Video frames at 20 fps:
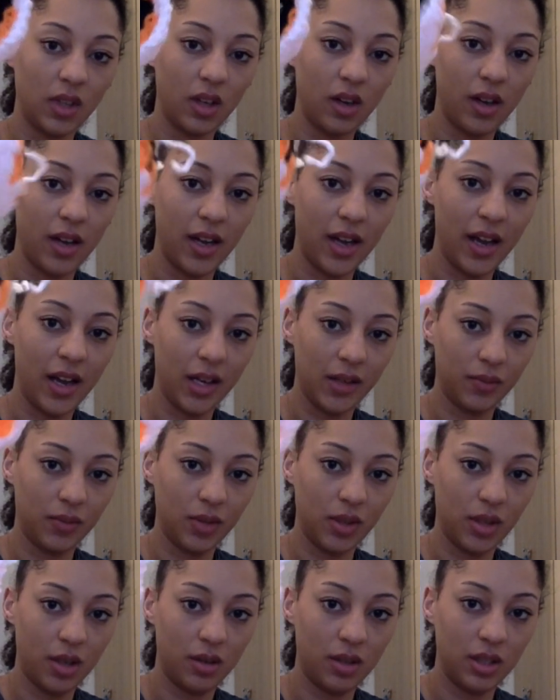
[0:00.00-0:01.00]
I have
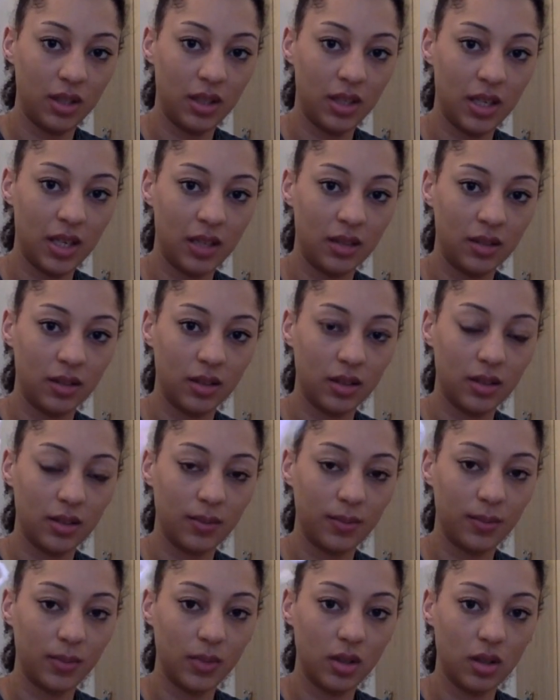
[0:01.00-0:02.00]
sewn in the
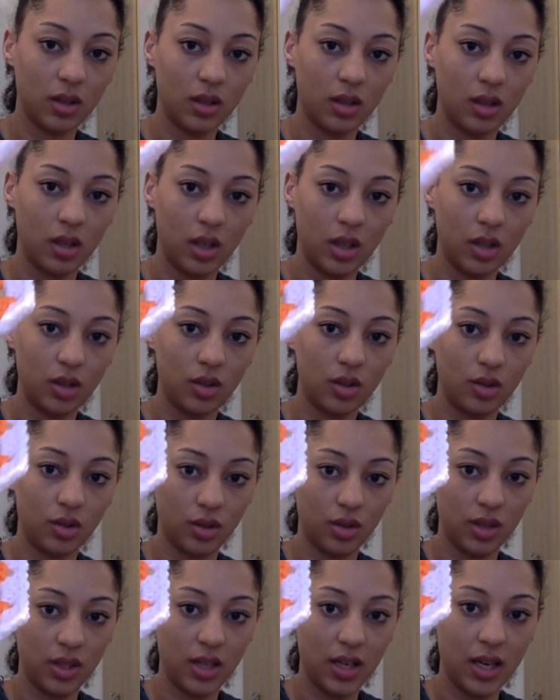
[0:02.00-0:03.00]
ends. It's
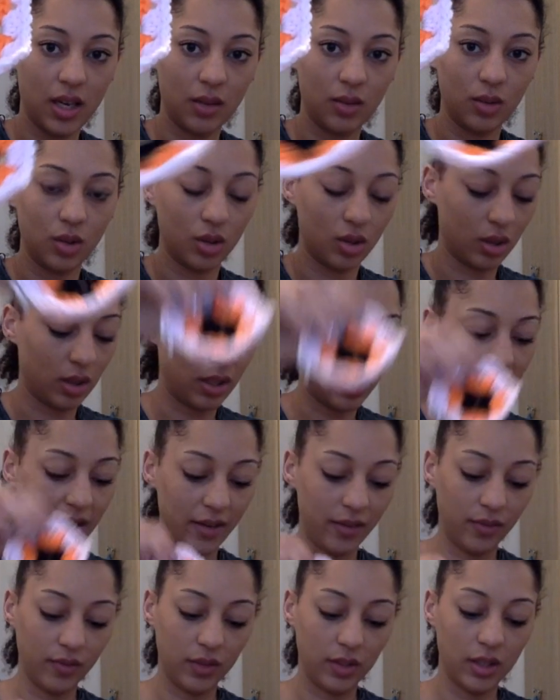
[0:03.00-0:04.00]
just the outer colour
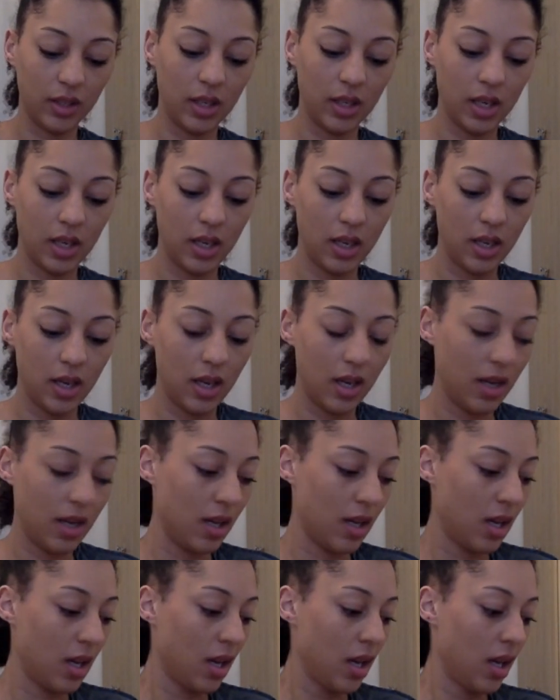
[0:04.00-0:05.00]
left.
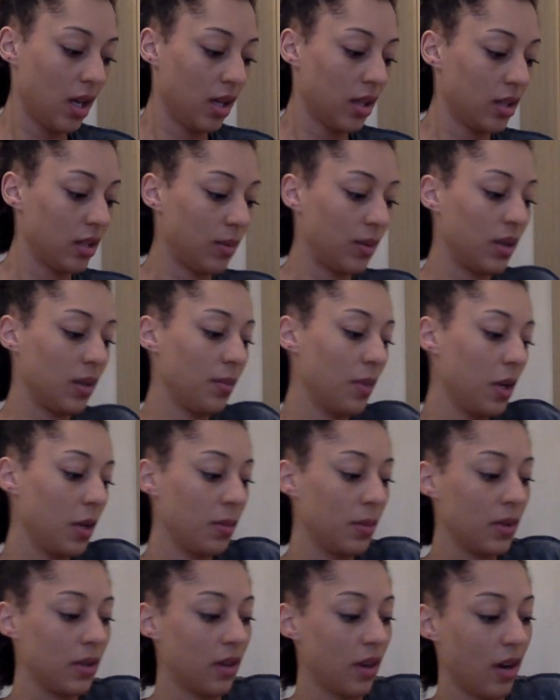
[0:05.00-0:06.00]
So at the
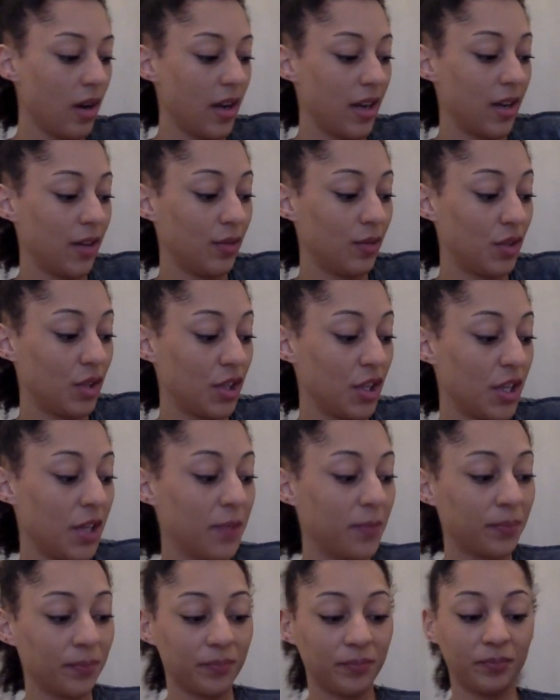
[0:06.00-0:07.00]
moment I have
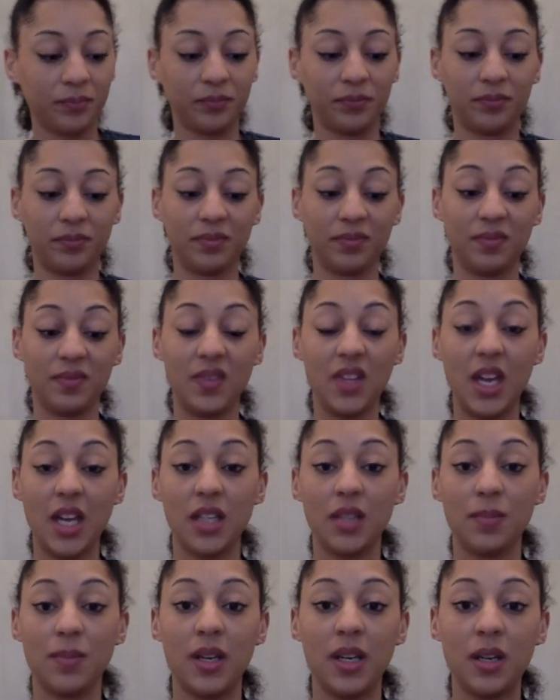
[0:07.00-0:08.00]
done
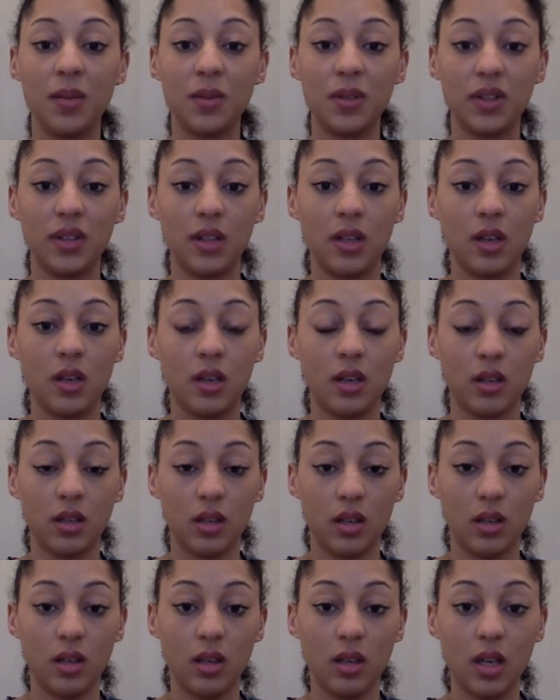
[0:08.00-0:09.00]
this many with the
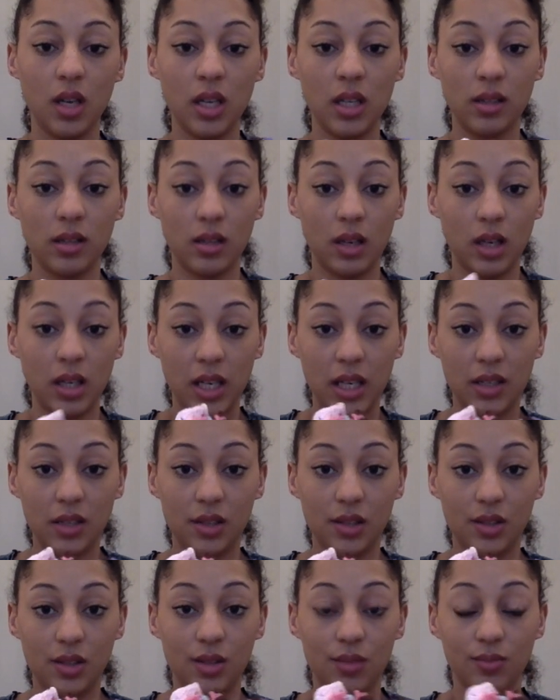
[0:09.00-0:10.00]
inside
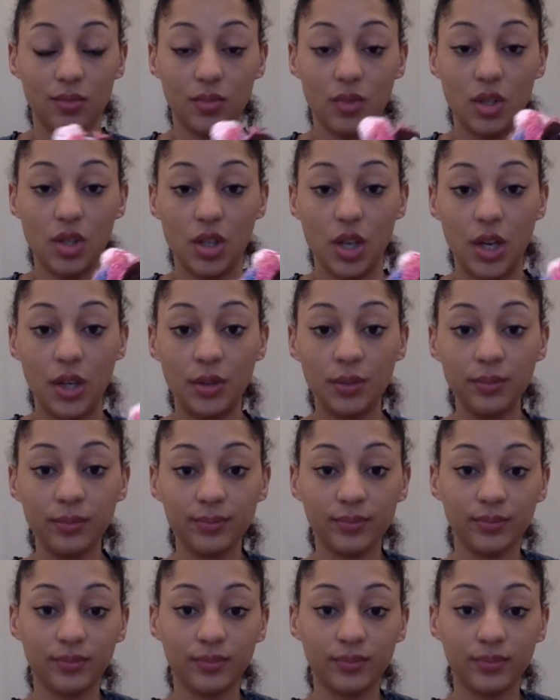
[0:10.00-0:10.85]
edges sewn.